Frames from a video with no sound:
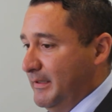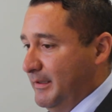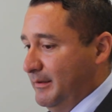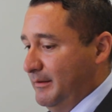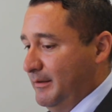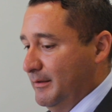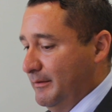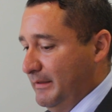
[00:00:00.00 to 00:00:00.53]

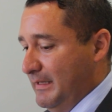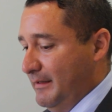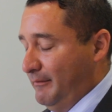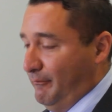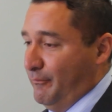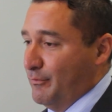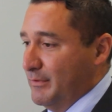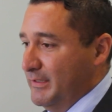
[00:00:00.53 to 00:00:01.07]
and
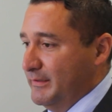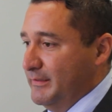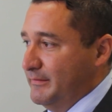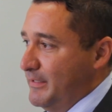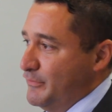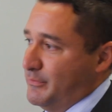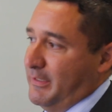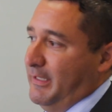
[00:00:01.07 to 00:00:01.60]
that for us is
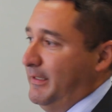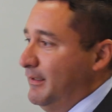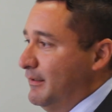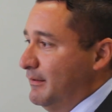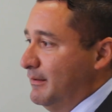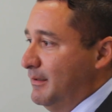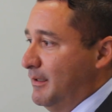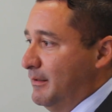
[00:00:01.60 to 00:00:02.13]
educating
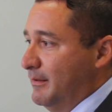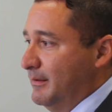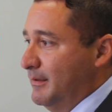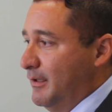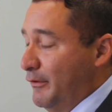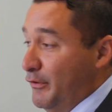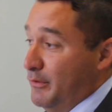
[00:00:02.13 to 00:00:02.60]
our